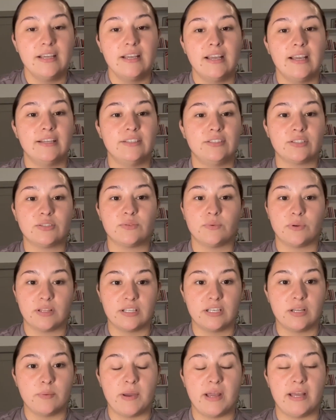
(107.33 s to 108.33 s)
It just really
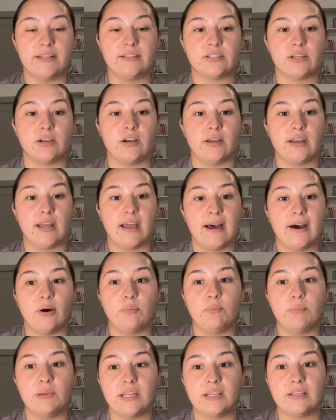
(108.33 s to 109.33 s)
depends on how
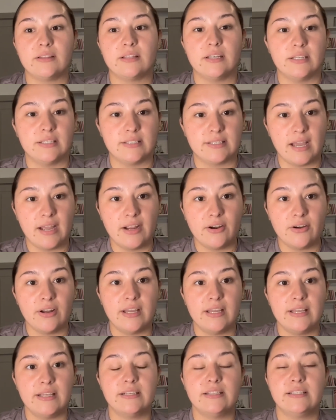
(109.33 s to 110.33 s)
big the desire
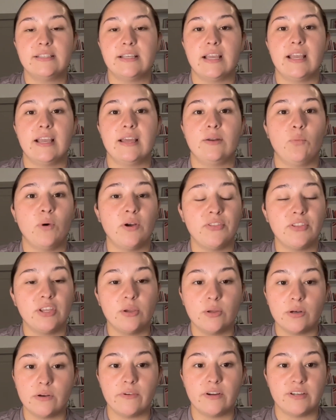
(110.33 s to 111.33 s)
is and what the
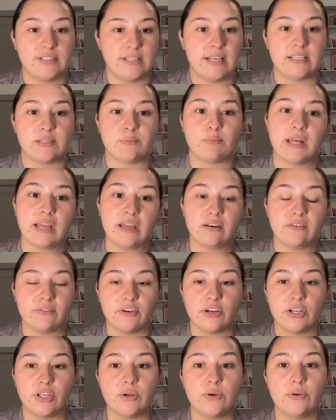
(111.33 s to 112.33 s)
universe has planned
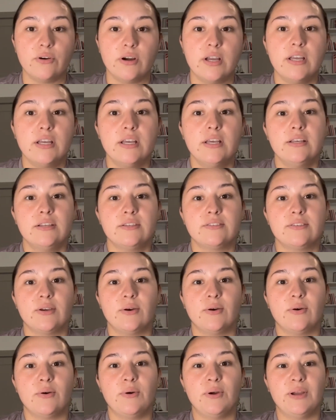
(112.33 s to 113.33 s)
for you.
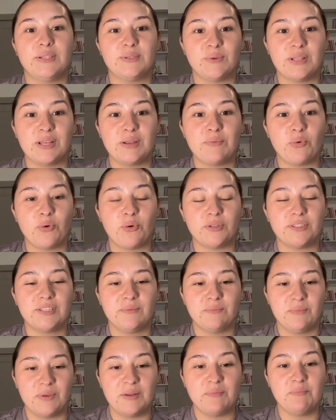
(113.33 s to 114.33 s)
So it's really
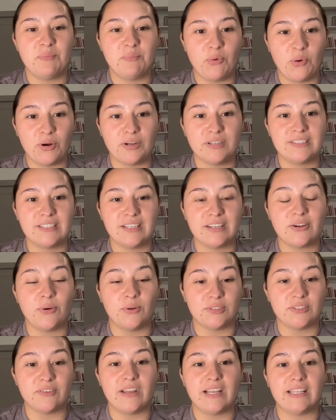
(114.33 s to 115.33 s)
important to
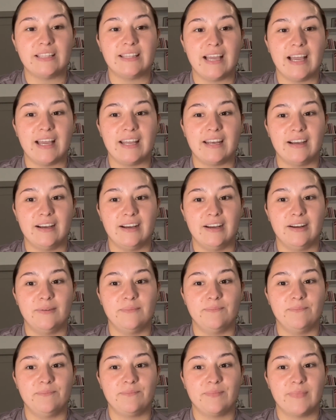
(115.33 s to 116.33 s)
cultivate that
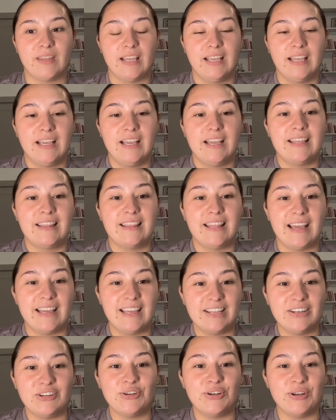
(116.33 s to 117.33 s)

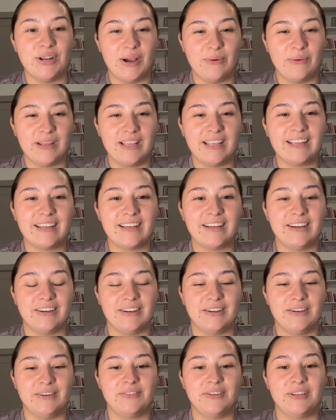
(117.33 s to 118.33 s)
inner knowing
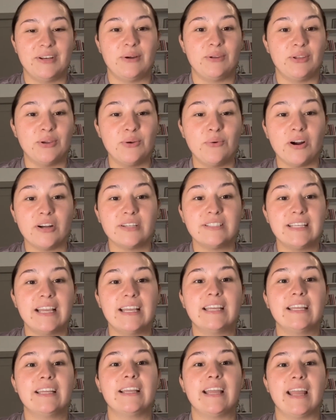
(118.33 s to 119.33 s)
of, you are
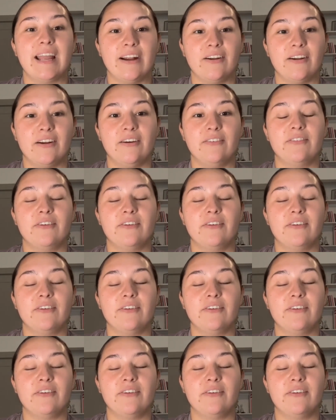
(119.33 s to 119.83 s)
taken care of